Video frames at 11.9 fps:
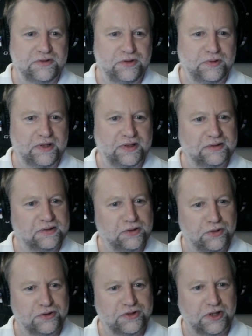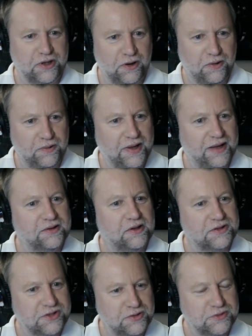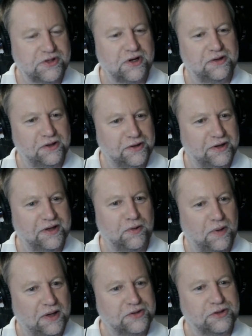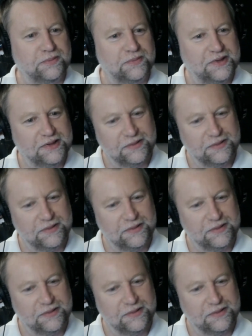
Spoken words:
you can learn to code and also start learning in quantum,